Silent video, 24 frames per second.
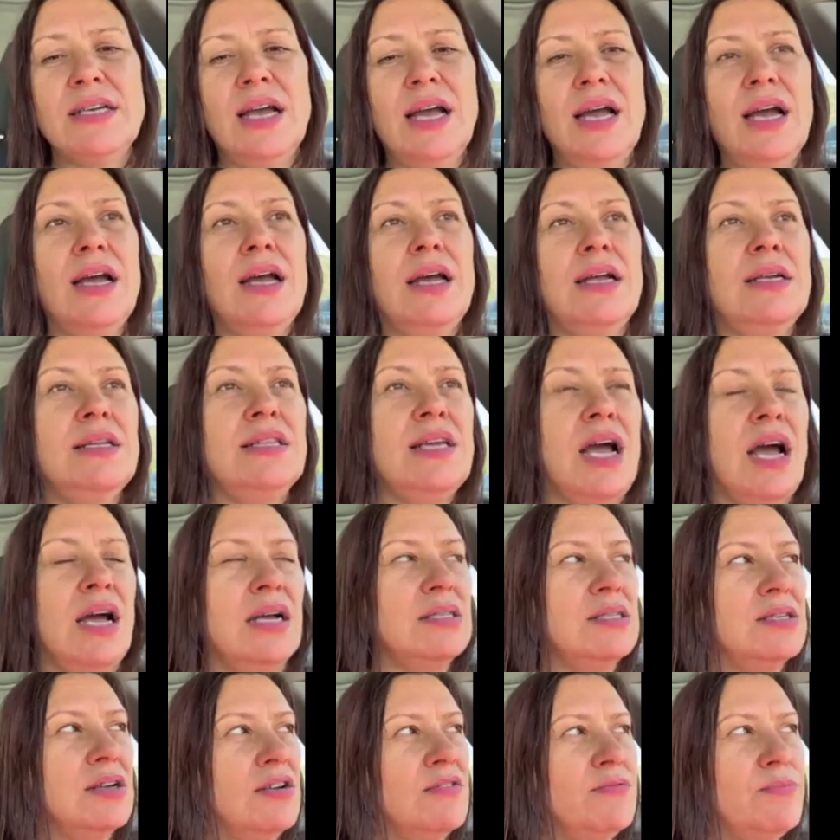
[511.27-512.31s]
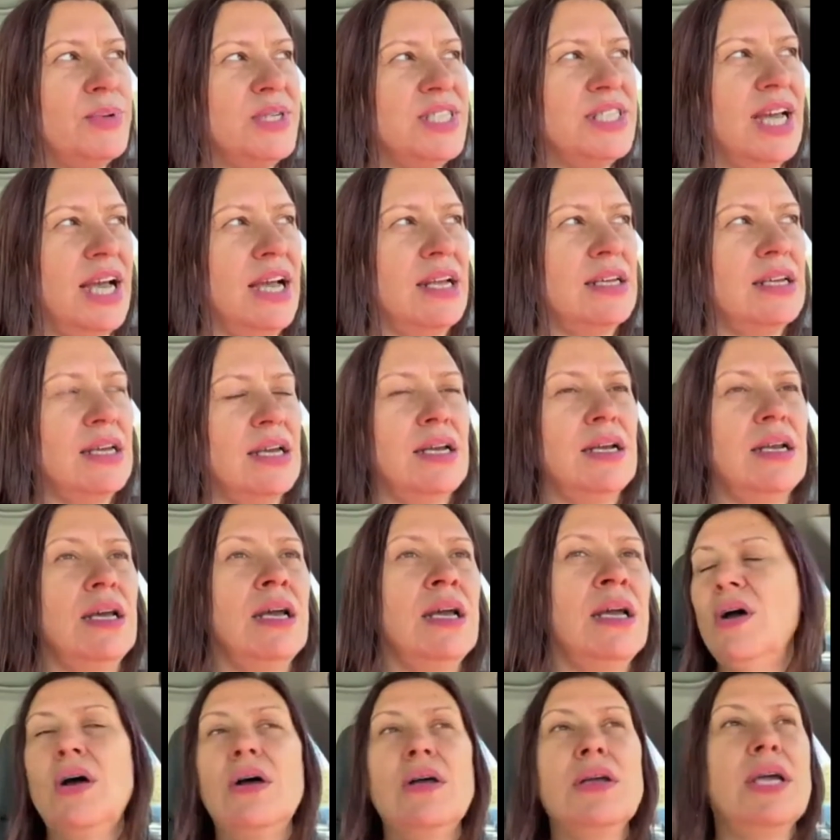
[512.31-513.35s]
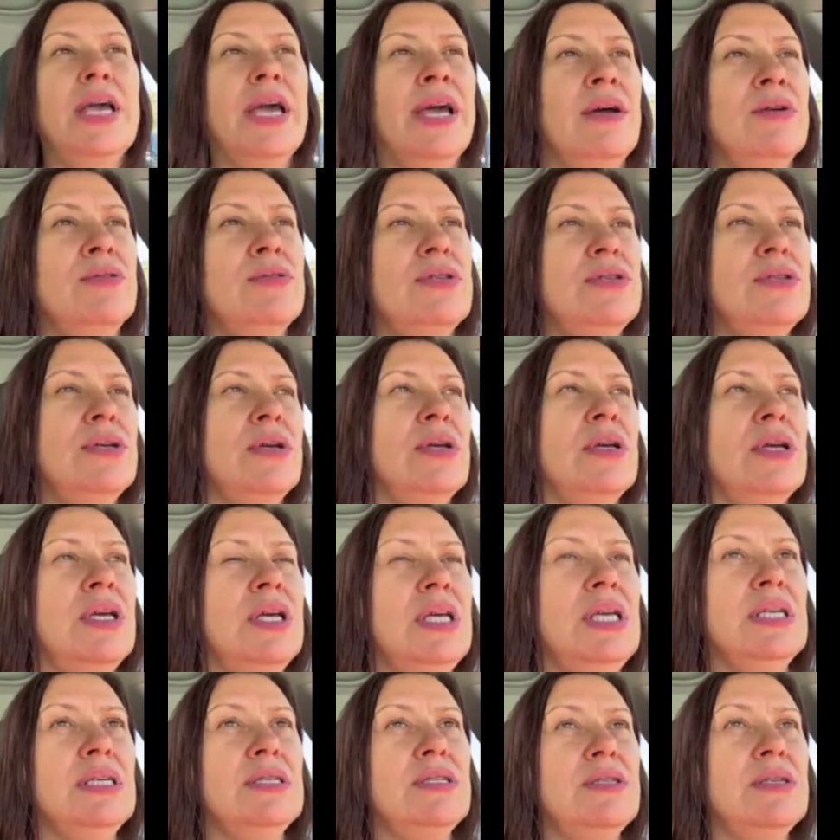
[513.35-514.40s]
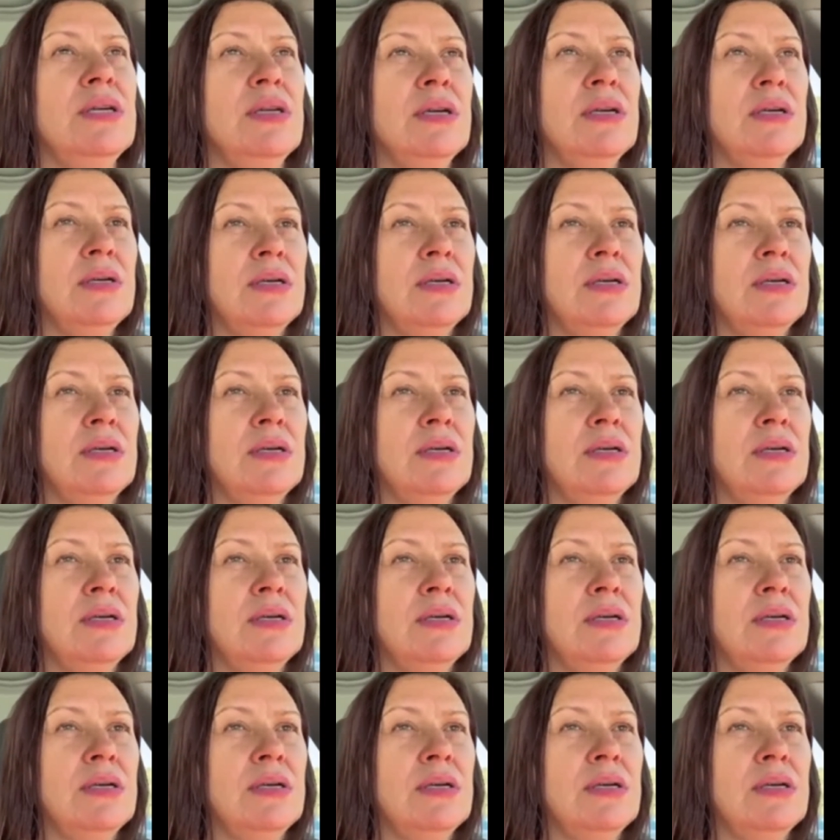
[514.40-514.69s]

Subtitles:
And the Azov Battalion, by all accounts, is